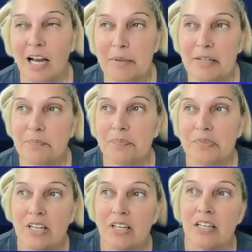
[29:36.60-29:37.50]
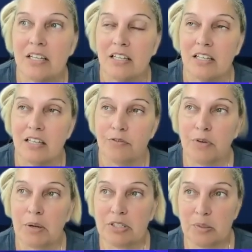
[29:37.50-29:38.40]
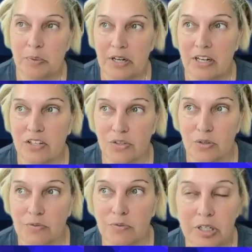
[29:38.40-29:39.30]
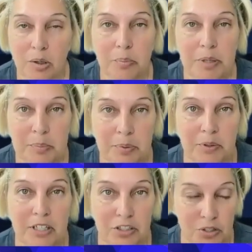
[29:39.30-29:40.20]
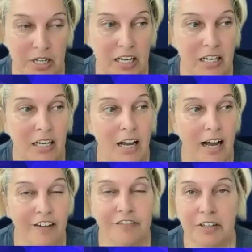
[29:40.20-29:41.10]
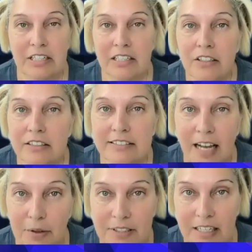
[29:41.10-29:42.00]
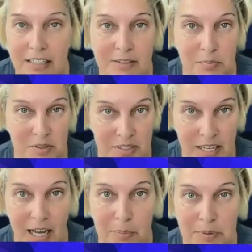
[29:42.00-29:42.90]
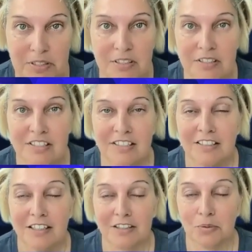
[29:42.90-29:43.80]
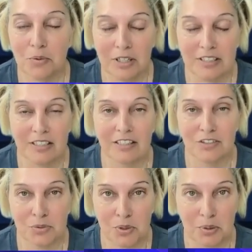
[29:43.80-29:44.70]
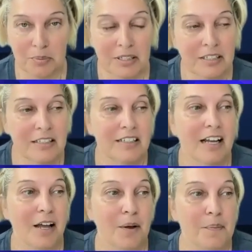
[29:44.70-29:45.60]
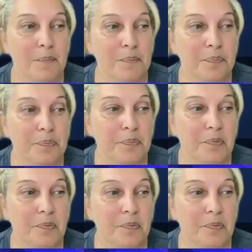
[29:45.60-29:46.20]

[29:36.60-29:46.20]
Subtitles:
mean, if we were to put it in a sort of real people history, I have very little doubt that intimacy happened in the wood in this group. And